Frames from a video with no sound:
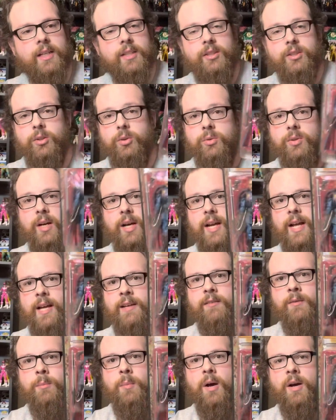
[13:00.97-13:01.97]
do not
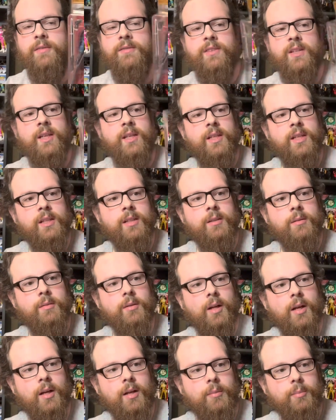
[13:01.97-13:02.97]
have a Moff Gideon
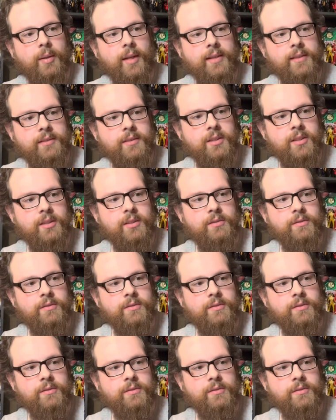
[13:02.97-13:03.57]
Black Series